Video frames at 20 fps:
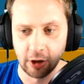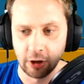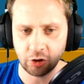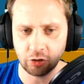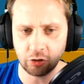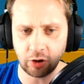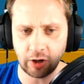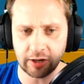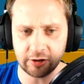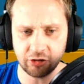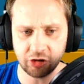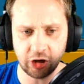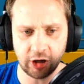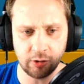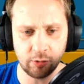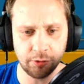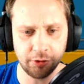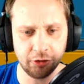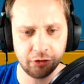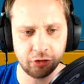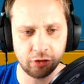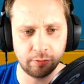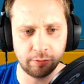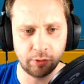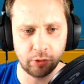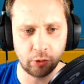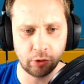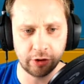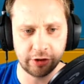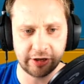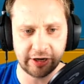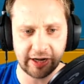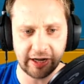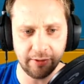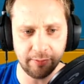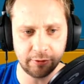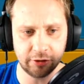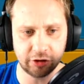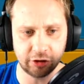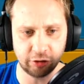So actually I want some more
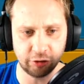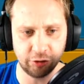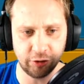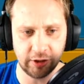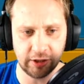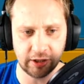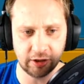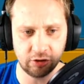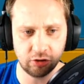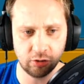damage, I think.